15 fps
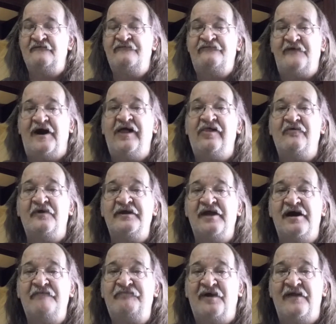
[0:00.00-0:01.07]
following
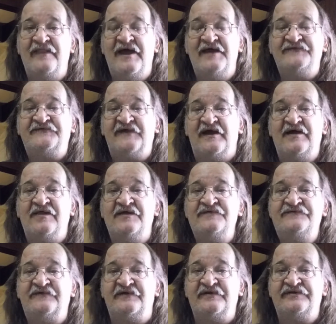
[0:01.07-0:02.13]
up on that
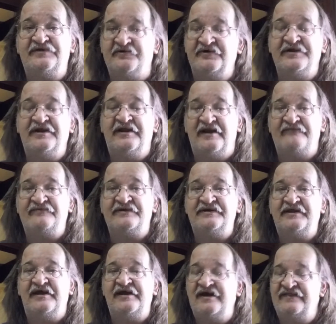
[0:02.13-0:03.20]
challenge and doing it every
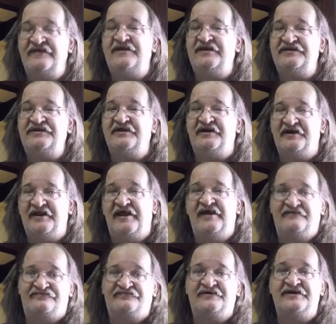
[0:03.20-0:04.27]
day. I think he did it
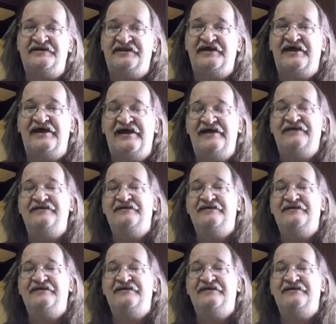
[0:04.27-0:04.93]
every day.